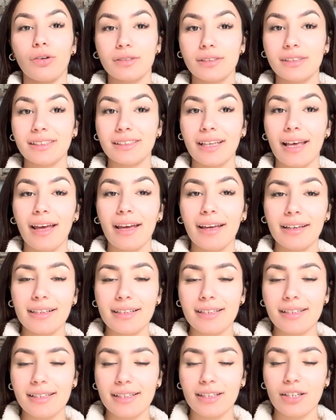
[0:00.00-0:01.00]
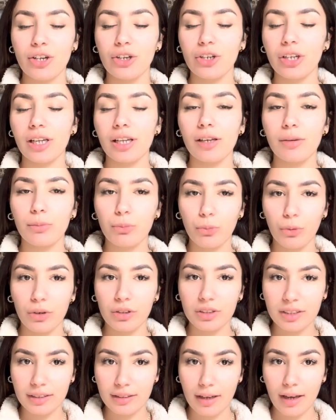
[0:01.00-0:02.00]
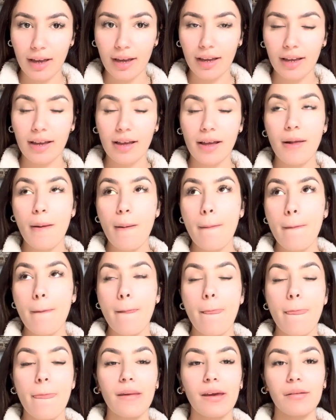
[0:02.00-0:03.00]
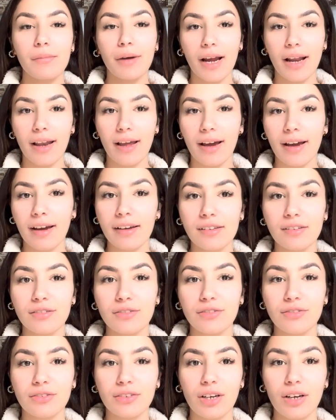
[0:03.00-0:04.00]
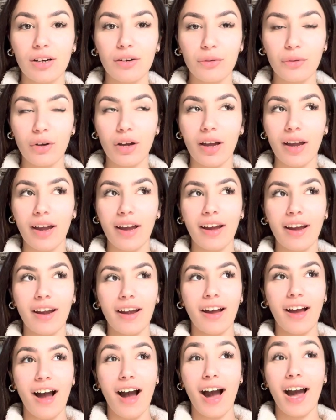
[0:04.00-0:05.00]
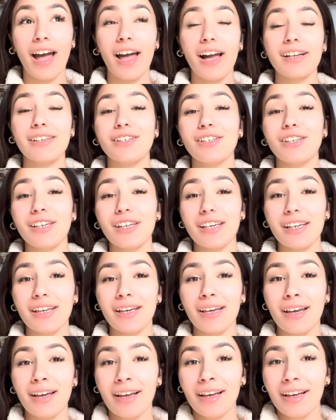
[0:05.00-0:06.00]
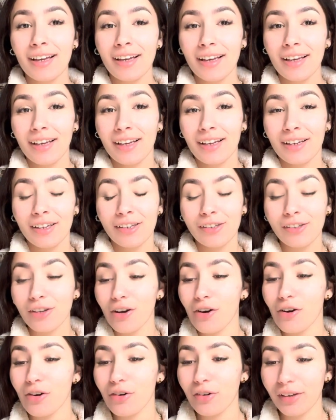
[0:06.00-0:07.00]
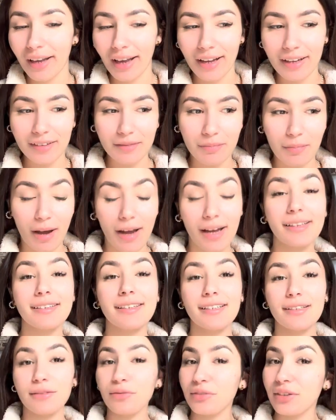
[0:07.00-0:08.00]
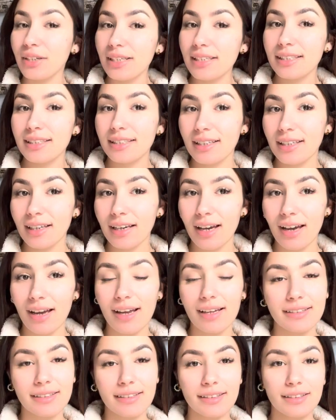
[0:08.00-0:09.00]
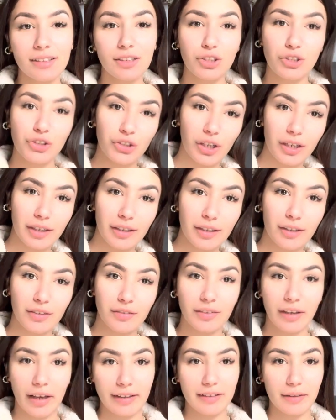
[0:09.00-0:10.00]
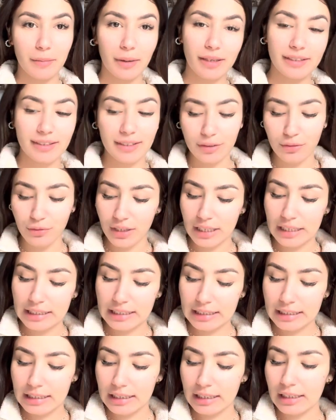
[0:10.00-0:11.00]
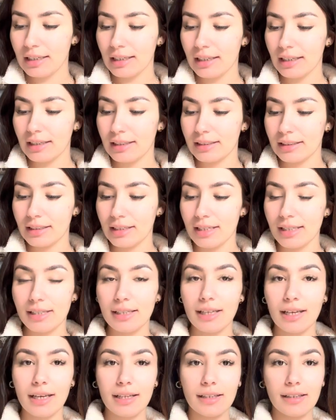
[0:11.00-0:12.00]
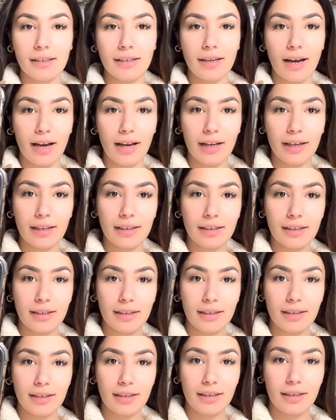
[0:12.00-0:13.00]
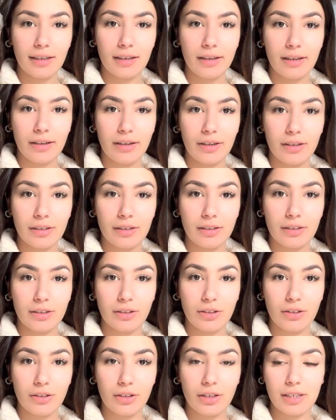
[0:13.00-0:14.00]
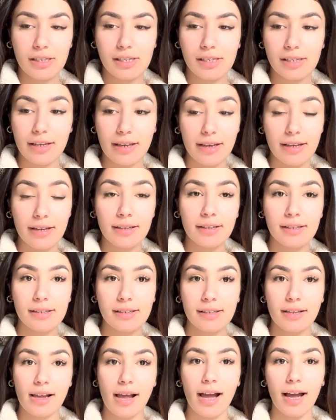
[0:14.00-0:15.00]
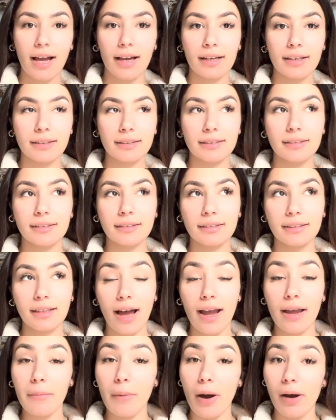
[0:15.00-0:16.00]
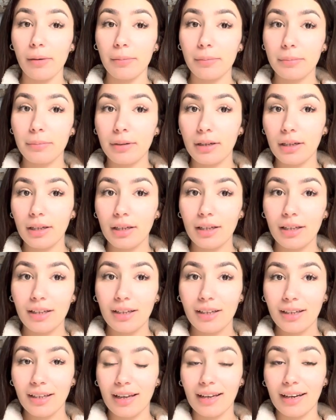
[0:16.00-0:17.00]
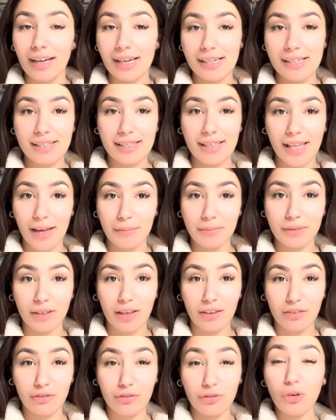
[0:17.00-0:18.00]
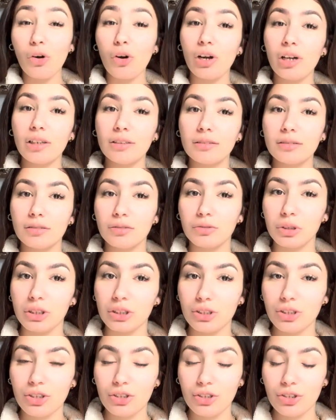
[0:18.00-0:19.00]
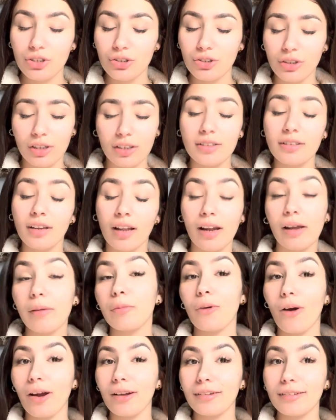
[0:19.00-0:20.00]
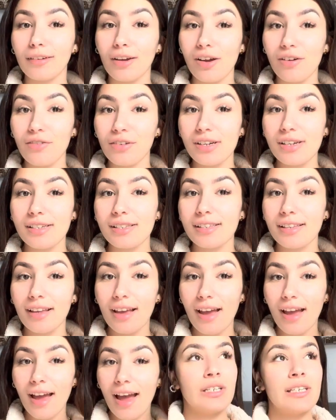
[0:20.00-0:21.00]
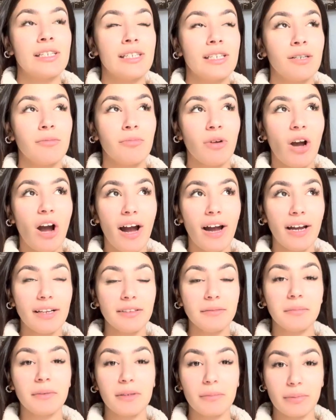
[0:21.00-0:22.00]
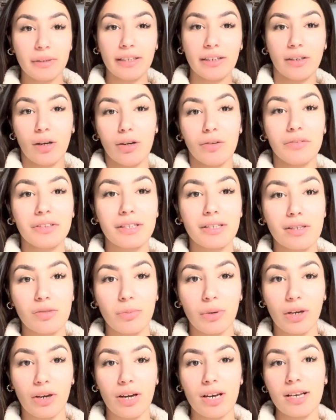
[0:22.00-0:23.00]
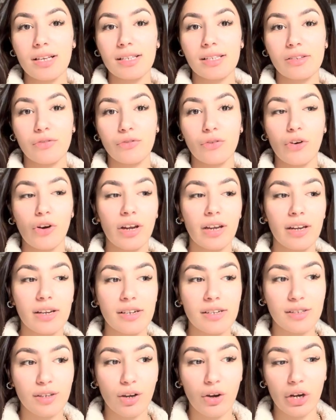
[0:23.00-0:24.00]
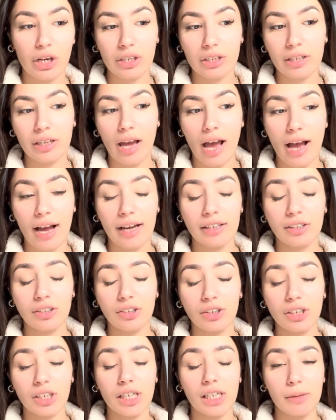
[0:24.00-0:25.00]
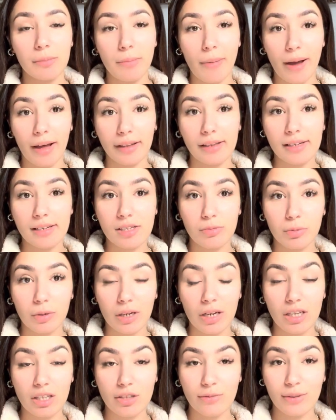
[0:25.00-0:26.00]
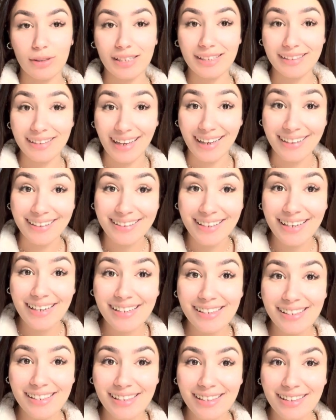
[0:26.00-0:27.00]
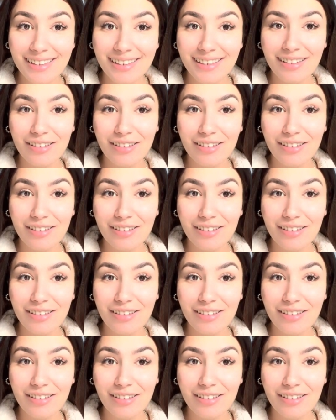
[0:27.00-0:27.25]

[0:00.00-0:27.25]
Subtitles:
Today is a really important day in my life where I actually go get my teeth fixed, as in the journey of getting my teeth fixed. It is 9:36 and I'm up, and I slept at 4, which you can tell I'm quite nervous. The reason behind me being nervous is because 4 years ago I had a really bad experience with a dentist.